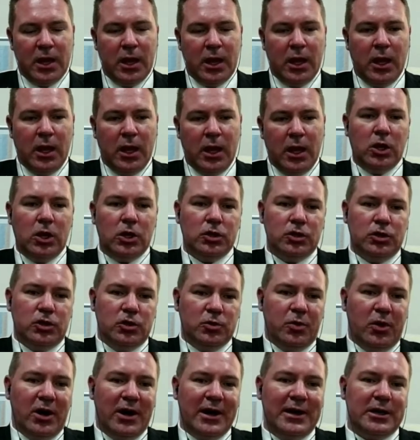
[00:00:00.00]
Dubai
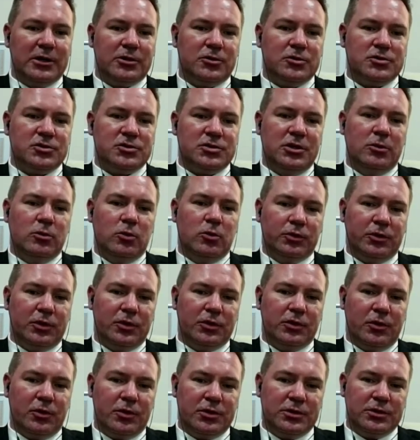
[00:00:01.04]
Electricity and Water Authority,
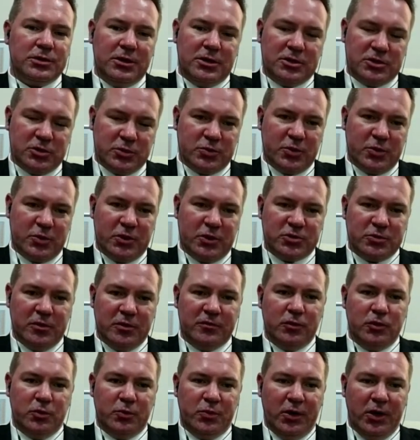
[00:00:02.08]
that's responsible for
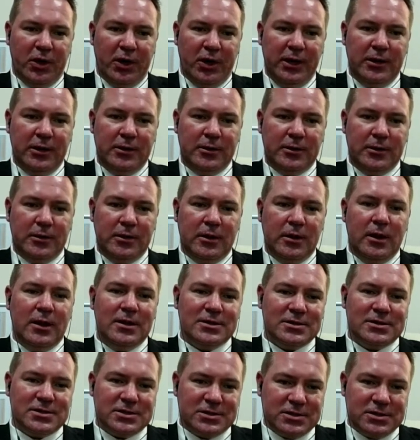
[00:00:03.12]
Dubai.
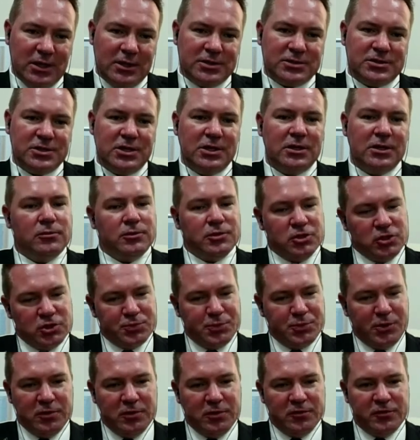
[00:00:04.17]
Sharjah, which is responsible
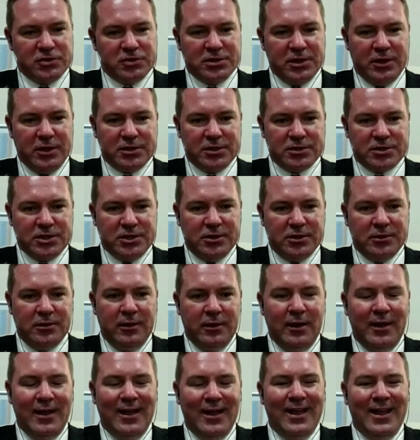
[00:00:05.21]
for Sharjah.
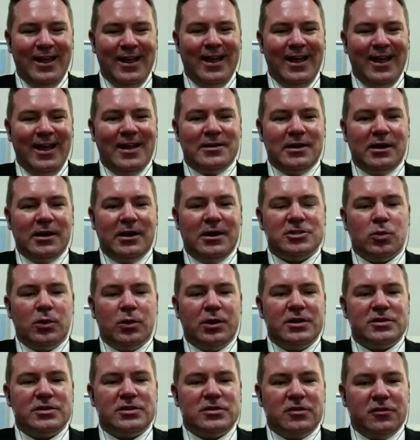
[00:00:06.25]
And the last one is
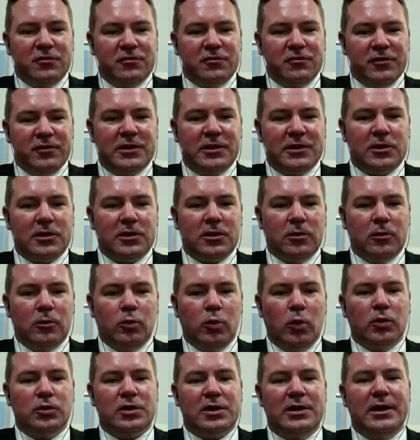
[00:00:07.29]
the Federal Water
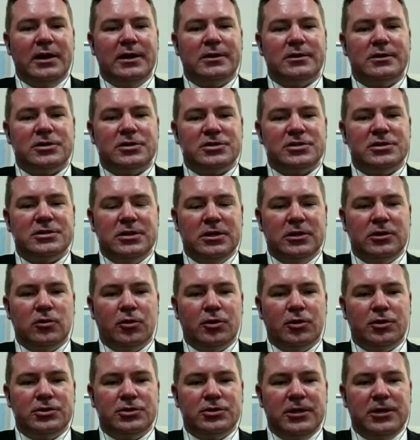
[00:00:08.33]
and Electricity
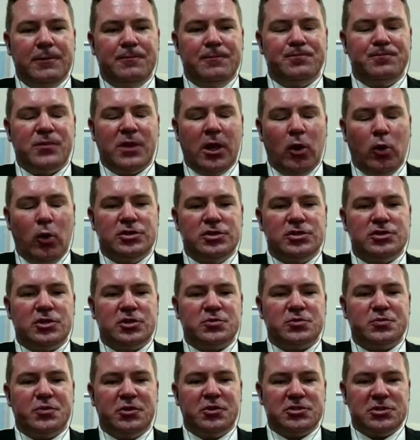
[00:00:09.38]
Authority, which is
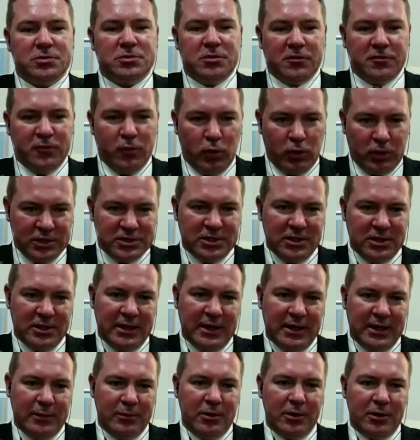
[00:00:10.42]
responsible for Ras Al
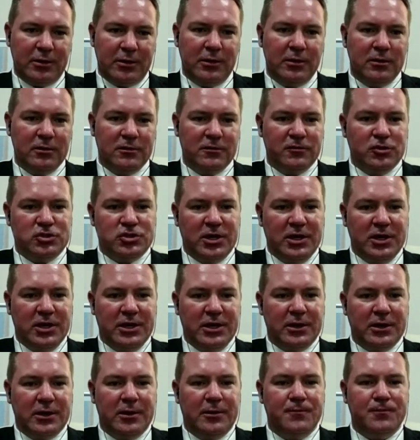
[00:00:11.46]
Khaimah,
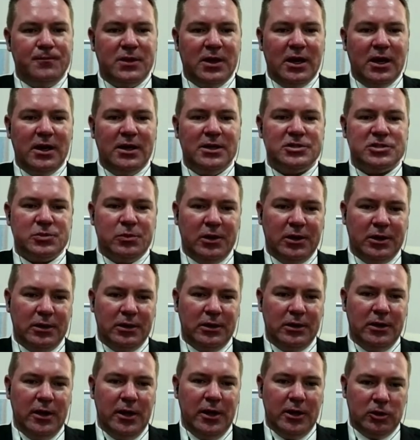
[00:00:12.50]
Fujairah, Ajman,
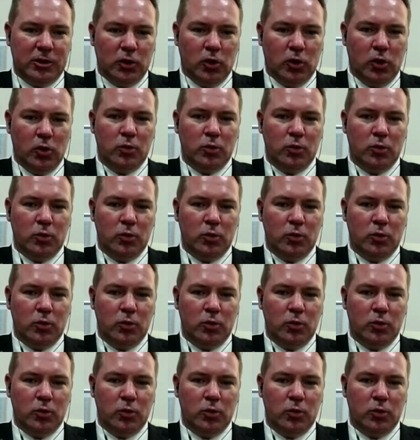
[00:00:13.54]
and Al